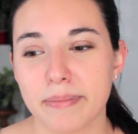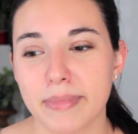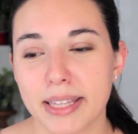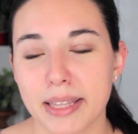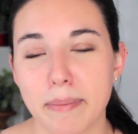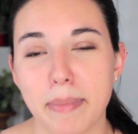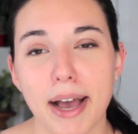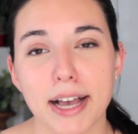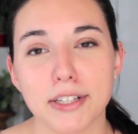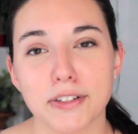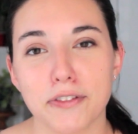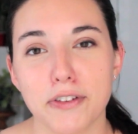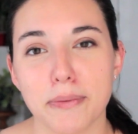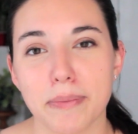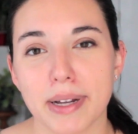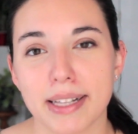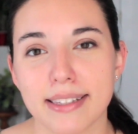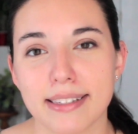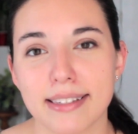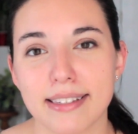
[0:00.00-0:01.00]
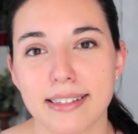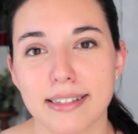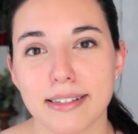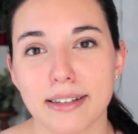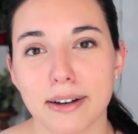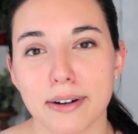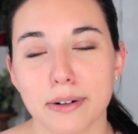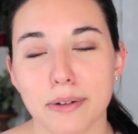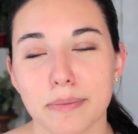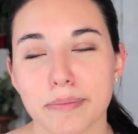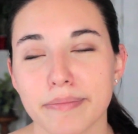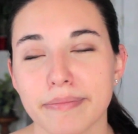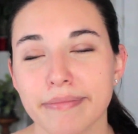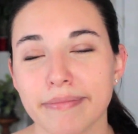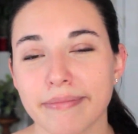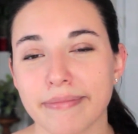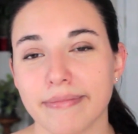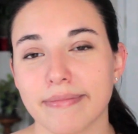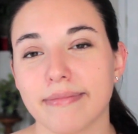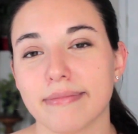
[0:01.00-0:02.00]
in the past few months, so
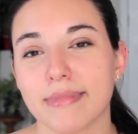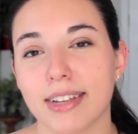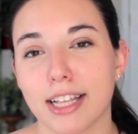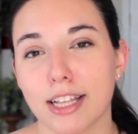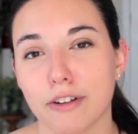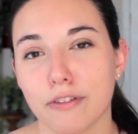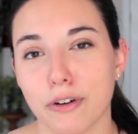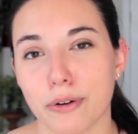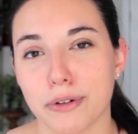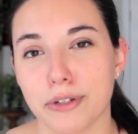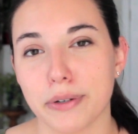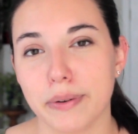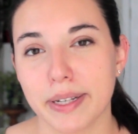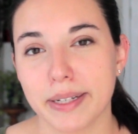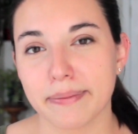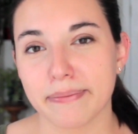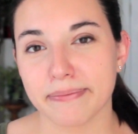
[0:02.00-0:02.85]
I look forward to it.